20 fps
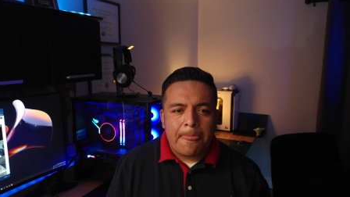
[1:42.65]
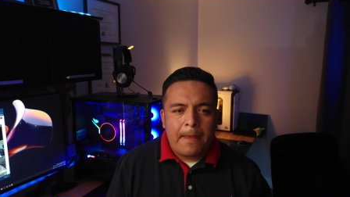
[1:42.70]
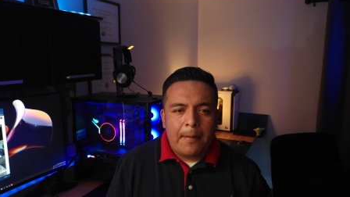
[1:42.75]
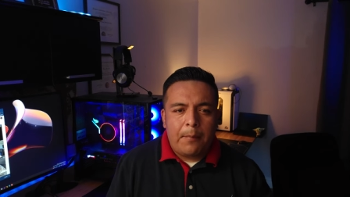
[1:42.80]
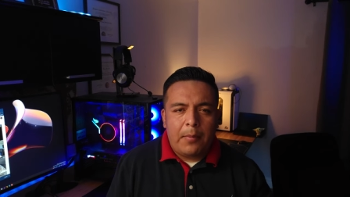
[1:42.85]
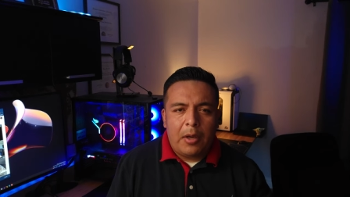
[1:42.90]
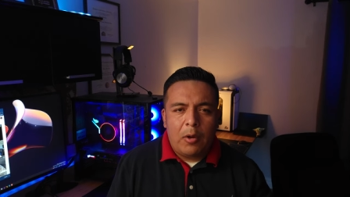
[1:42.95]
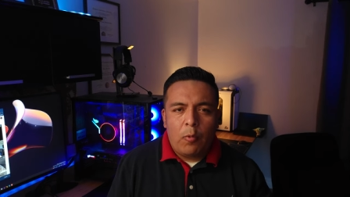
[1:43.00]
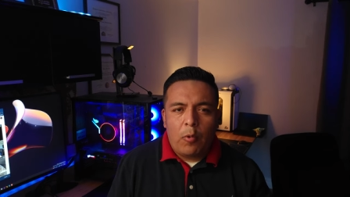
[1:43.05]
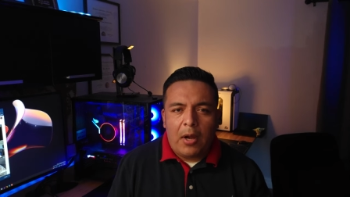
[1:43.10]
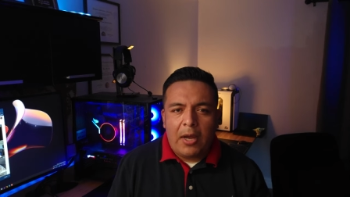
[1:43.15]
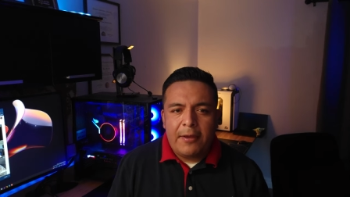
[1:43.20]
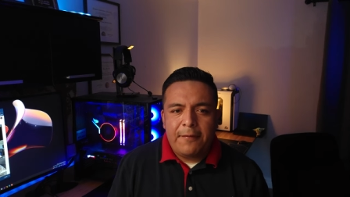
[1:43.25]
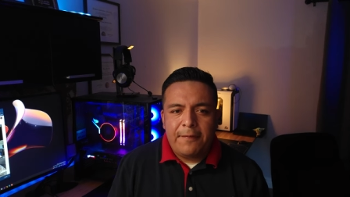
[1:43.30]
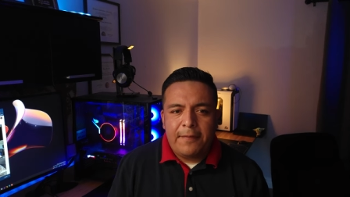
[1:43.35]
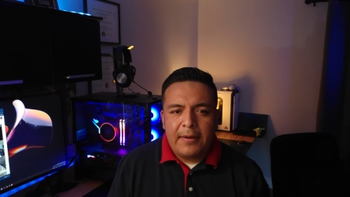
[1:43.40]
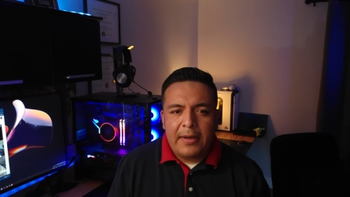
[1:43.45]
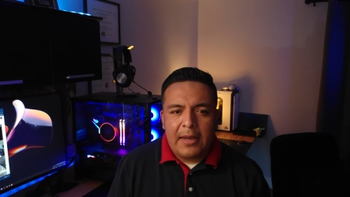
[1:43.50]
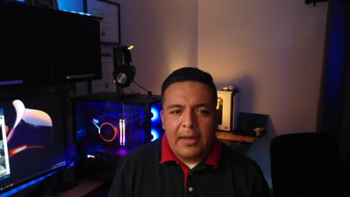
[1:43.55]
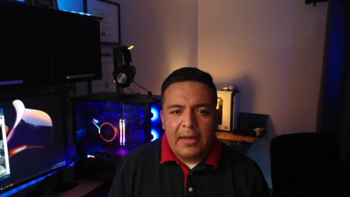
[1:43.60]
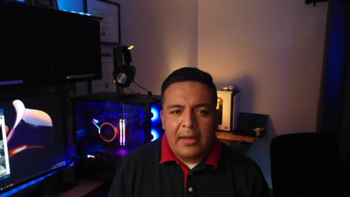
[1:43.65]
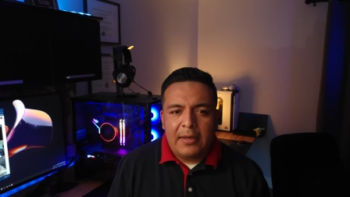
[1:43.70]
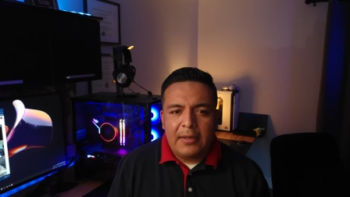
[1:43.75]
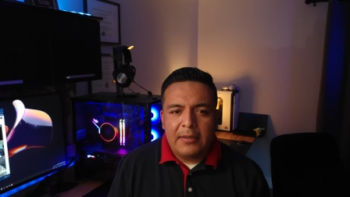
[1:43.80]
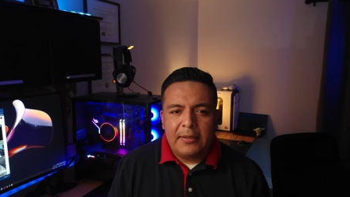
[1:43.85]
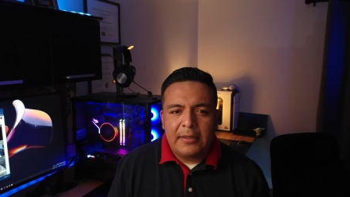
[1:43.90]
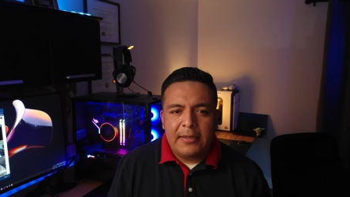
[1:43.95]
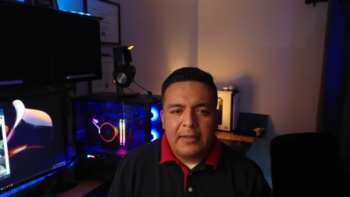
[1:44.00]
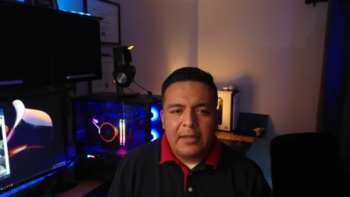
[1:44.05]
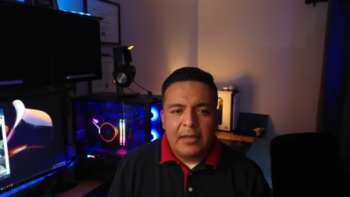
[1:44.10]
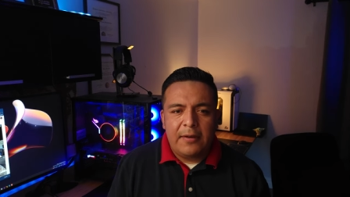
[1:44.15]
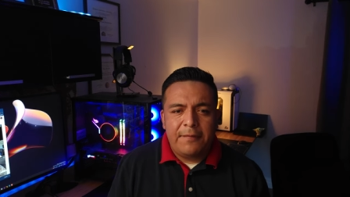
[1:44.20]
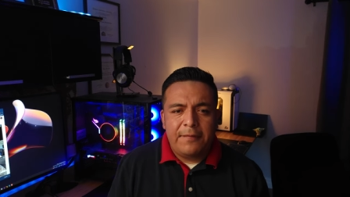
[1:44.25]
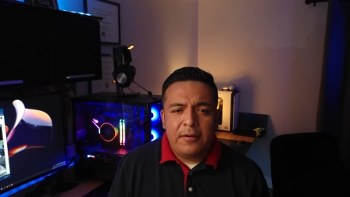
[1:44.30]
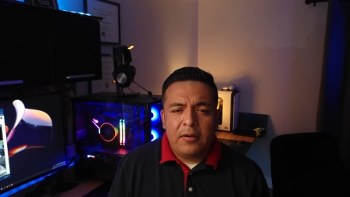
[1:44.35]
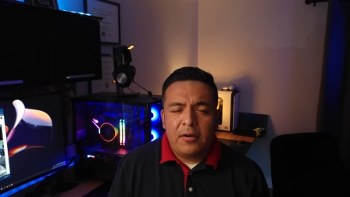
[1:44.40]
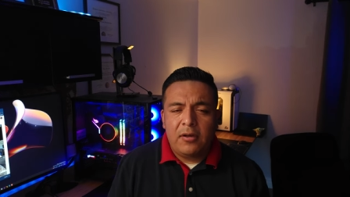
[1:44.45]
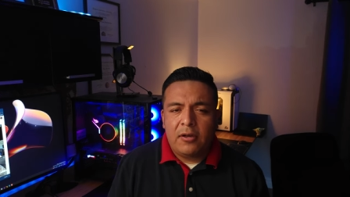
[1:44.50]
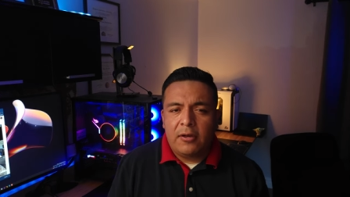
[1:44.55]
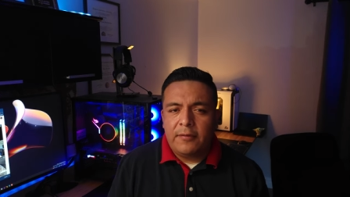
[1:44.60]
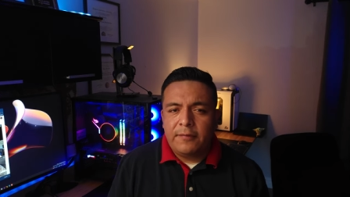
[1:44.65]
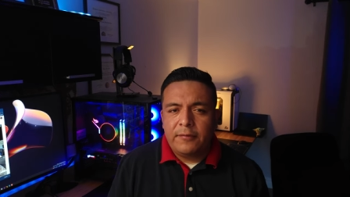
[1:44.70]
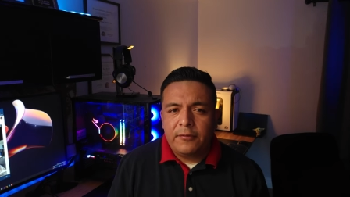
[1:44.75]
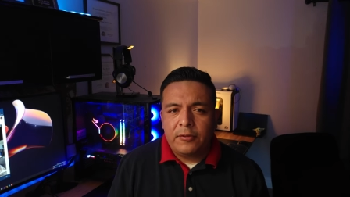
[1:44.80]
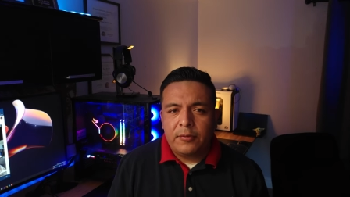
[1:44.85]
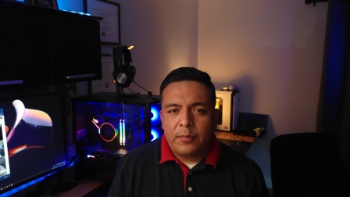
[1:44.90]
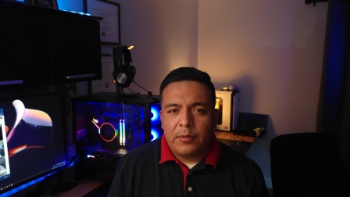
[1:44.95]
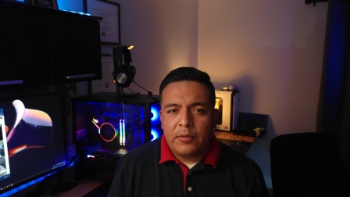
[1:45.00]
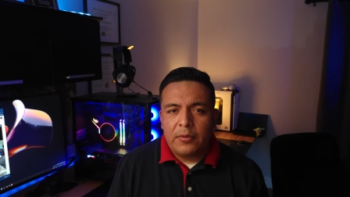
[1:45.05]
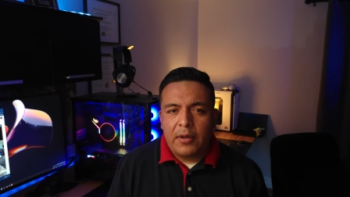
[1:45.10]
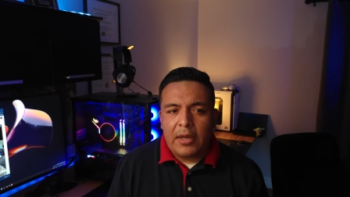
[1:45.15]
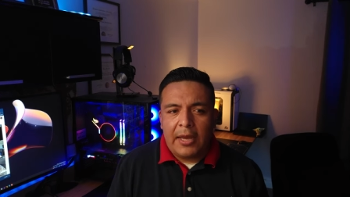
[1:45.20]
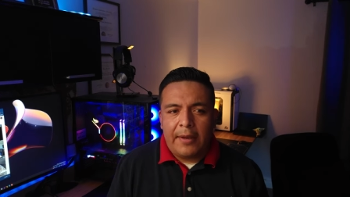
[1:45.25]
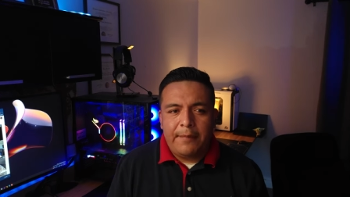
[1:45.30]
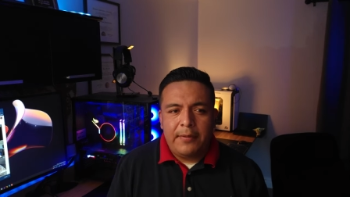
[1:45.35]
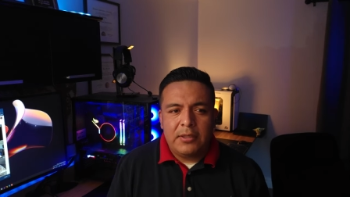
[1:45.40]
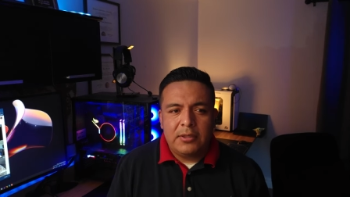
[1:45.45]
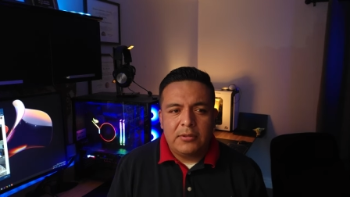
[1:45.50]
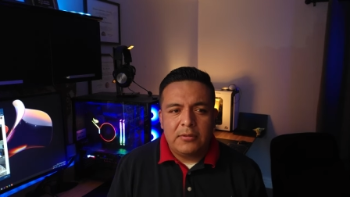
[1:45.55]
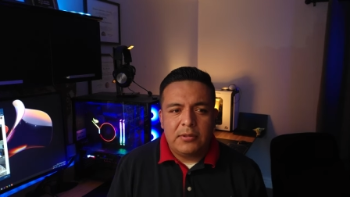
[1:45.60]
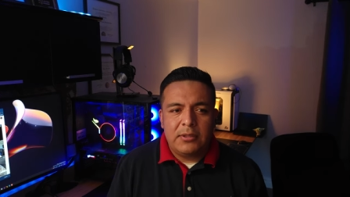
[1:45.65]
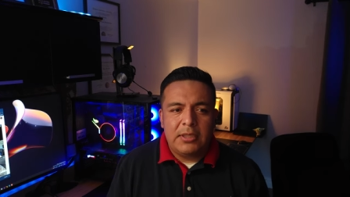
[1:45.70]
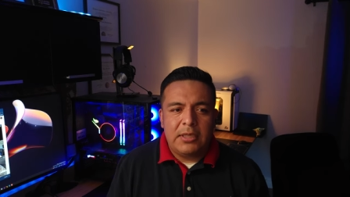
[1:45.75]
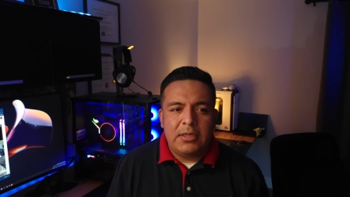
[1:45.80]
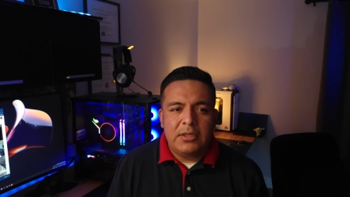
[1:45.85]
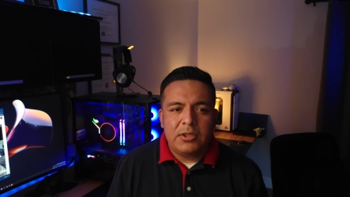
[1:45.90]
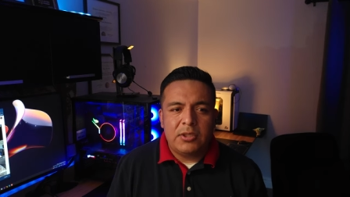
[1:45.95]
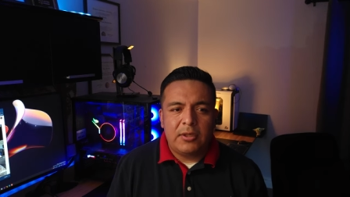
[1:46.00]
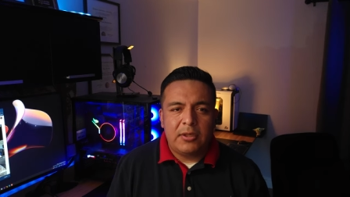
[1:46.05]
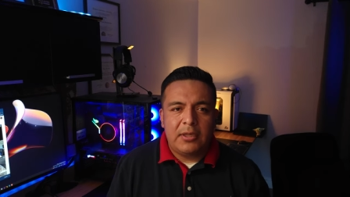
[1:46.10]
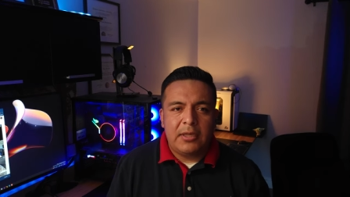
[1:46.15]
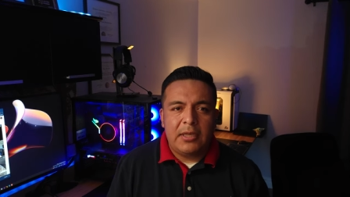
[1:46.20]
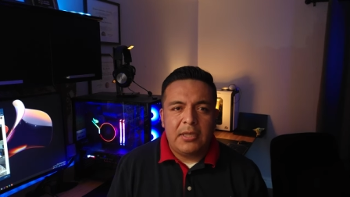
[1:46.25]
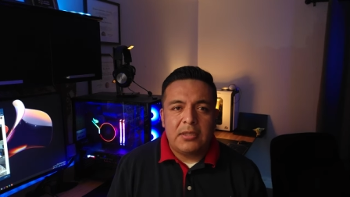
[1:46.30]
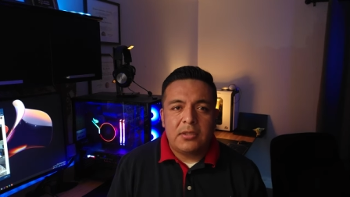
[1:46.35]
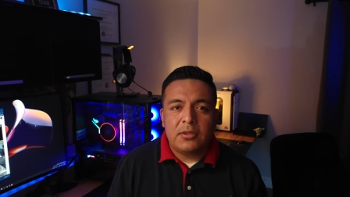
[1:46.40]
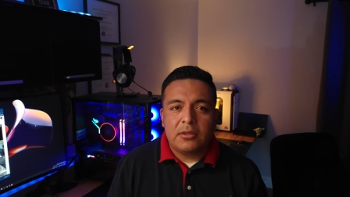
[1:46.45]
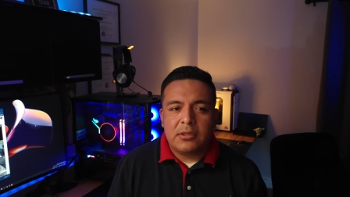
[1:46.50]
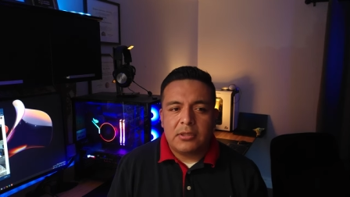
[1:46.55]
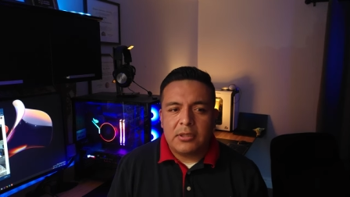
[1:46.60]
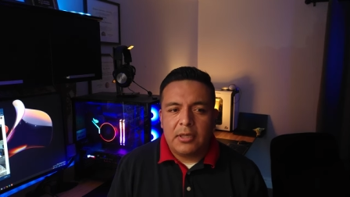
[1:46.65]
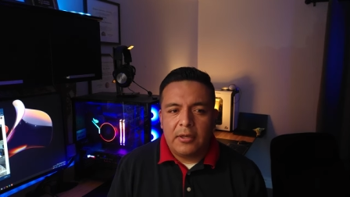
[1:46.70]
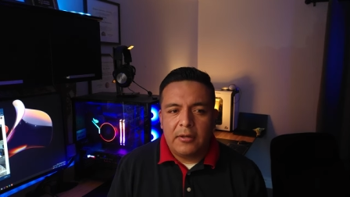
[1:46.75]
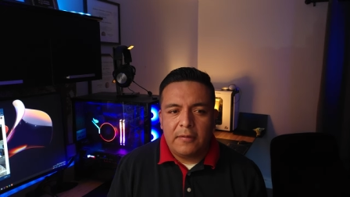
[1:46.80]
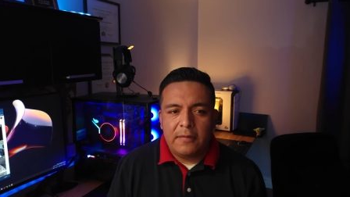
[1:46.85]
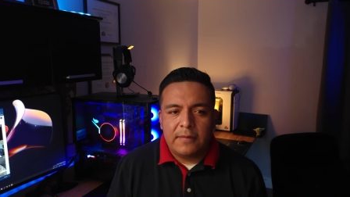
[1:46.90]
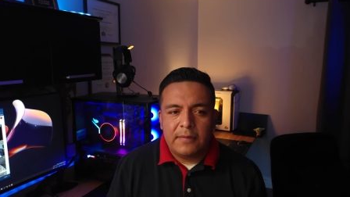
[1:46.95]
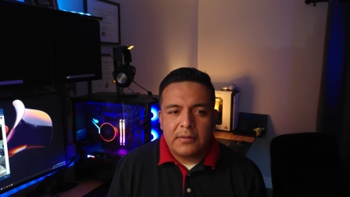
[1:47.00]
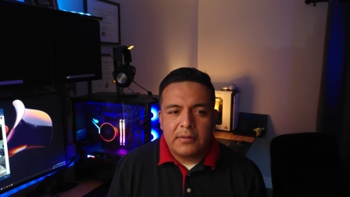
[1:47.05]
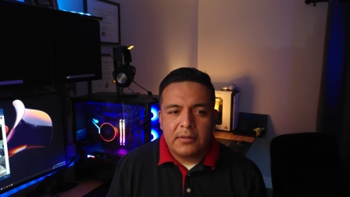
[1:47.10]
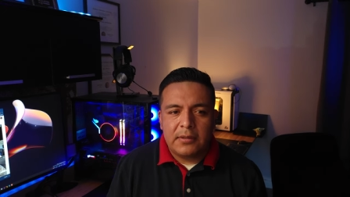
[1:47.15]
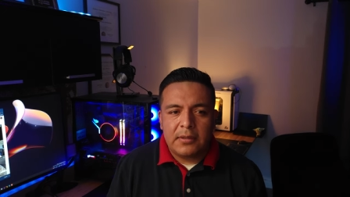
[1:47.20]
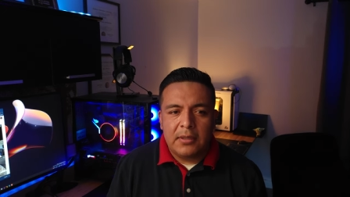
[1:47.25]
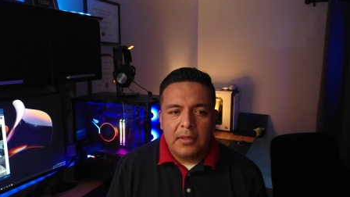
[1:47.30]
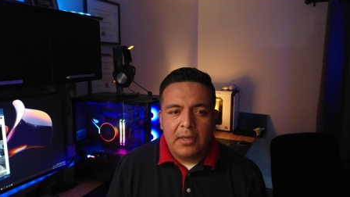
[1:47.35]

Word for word: my wife and I did not feel comfortable having to teach our kids ourselves.